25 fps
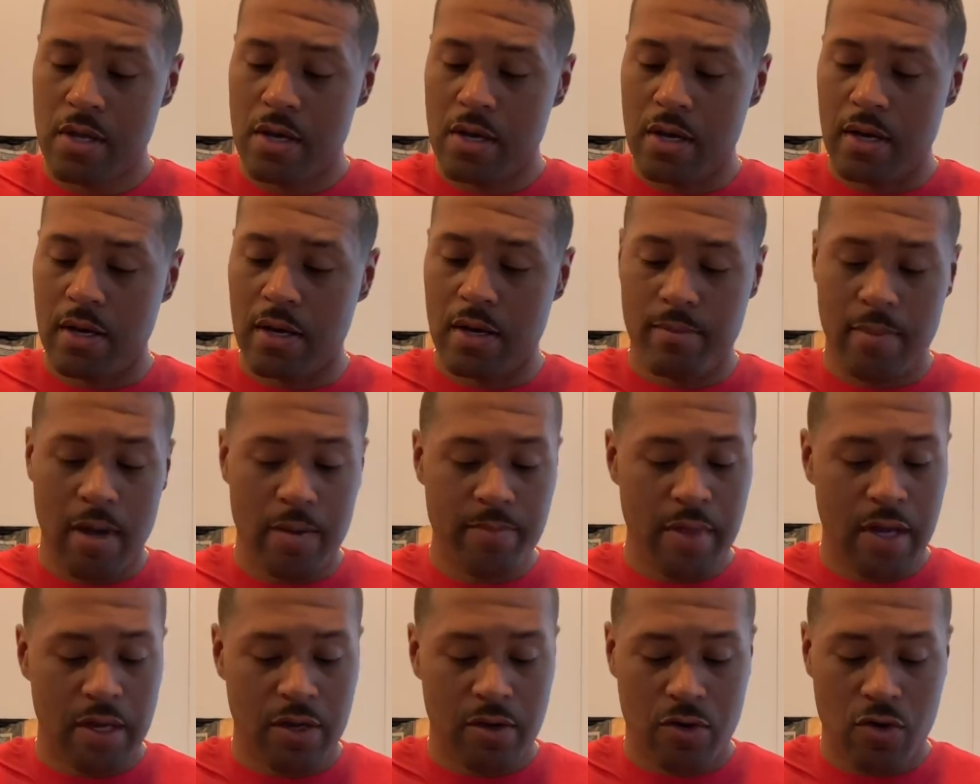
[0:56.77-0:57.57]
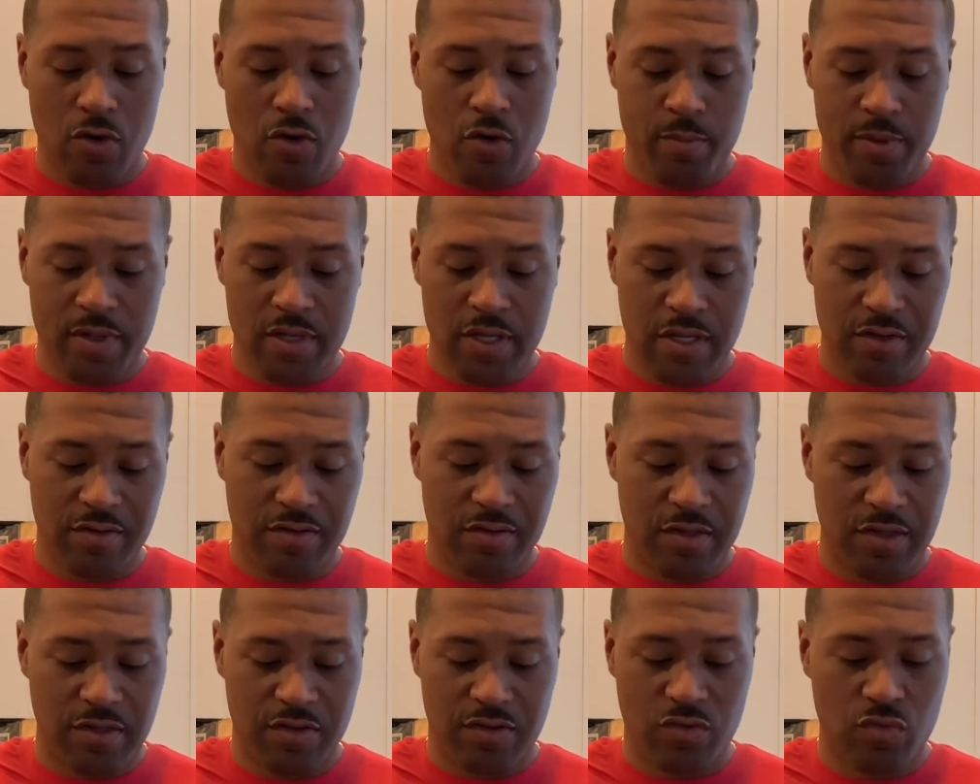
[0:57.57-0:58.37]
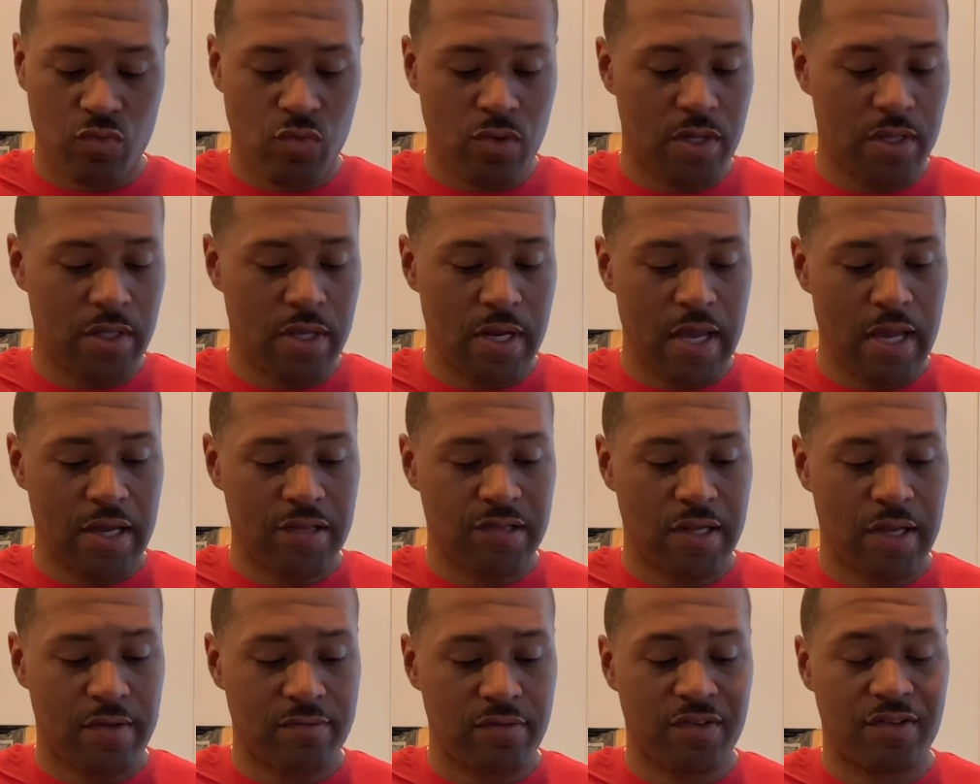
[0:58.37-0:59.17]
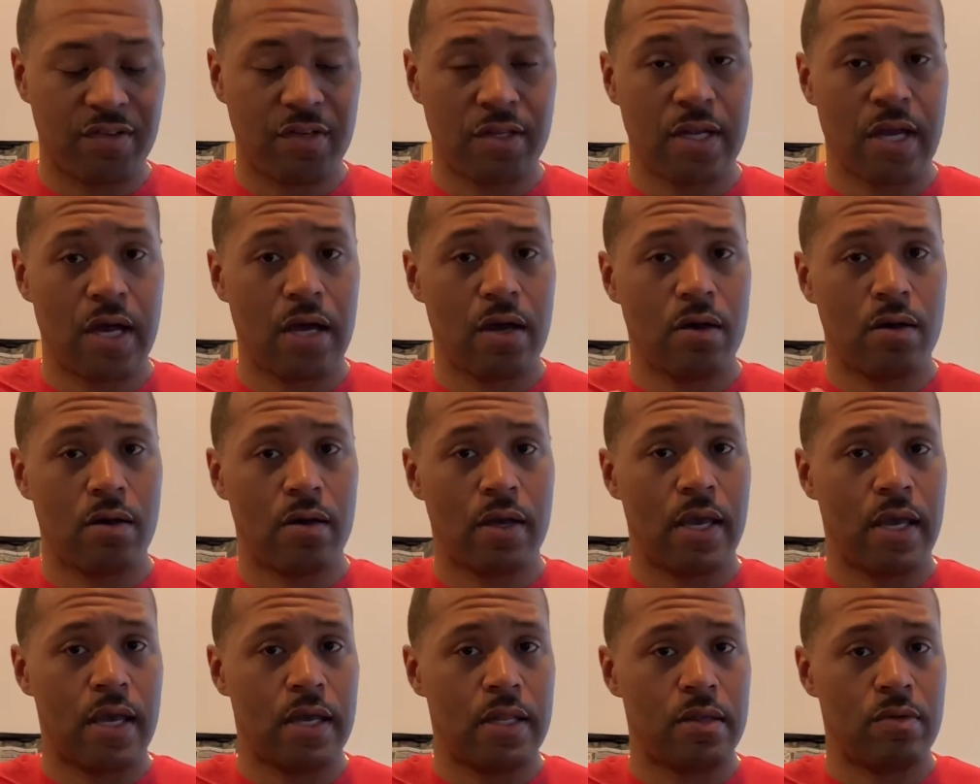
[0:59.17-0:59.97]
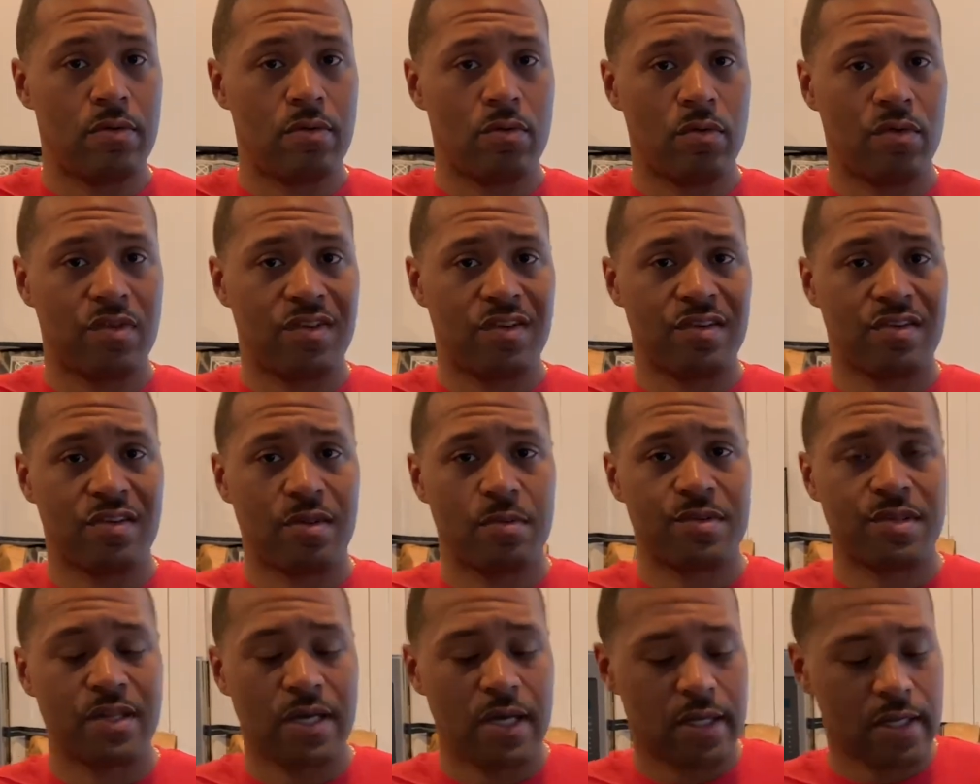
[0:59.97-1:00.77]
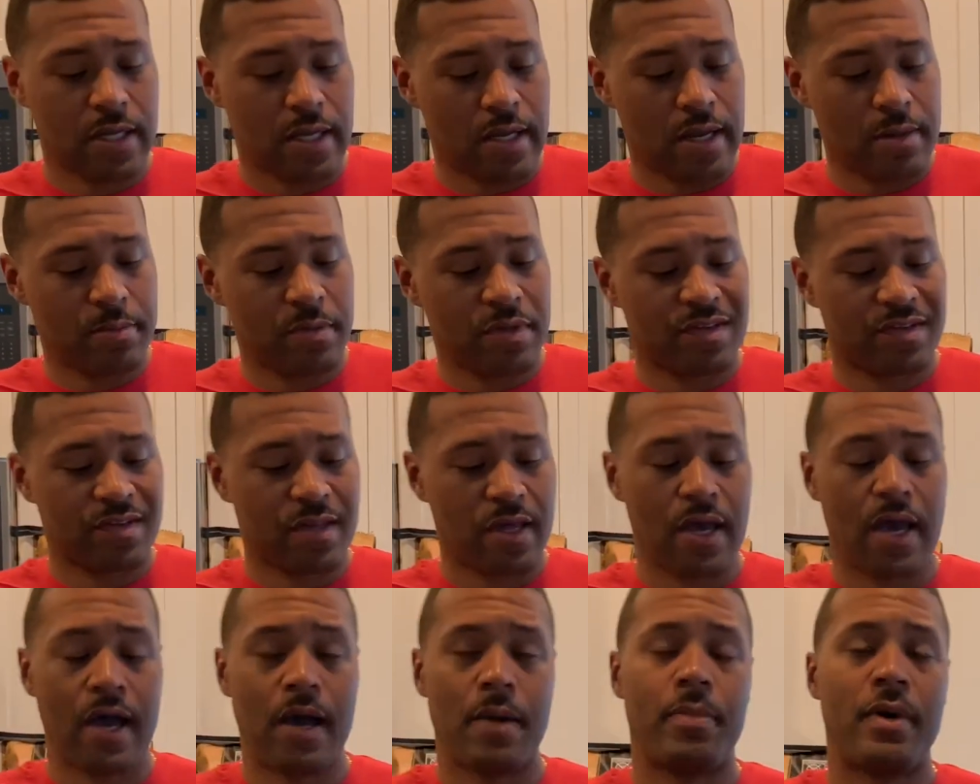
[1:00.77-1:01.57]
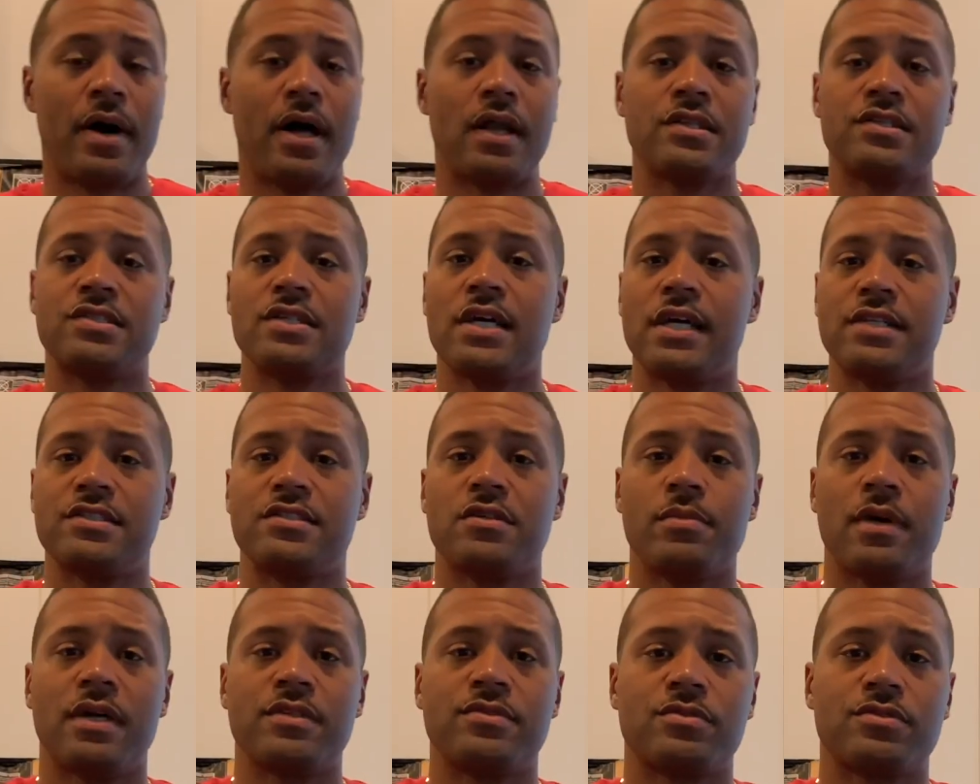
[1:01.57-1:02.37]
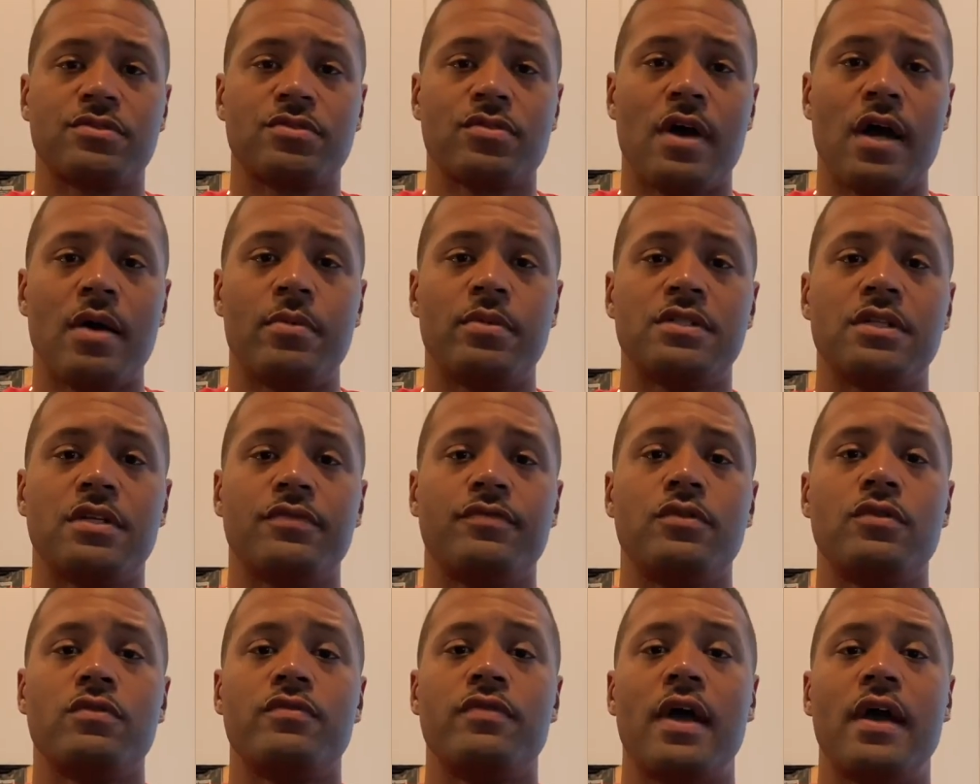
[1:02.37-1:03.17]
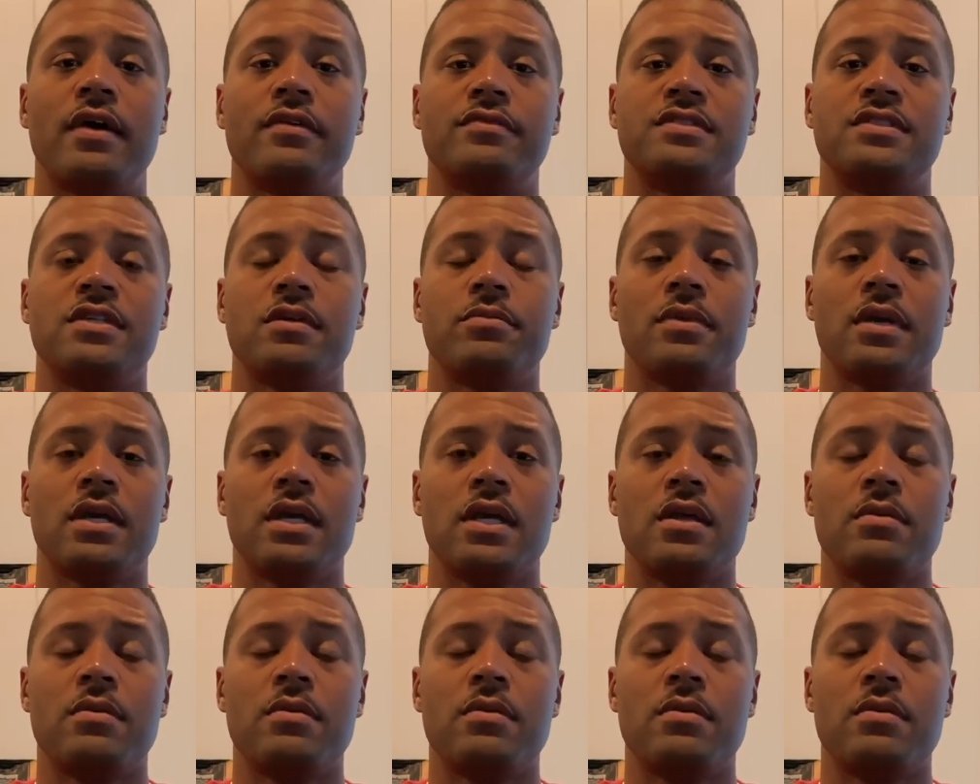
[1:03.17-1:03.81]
I'm not going to open this. This is one that I actually have to send out. And since I'm saying that, let me say I apologize to my subscribers if you have sent me an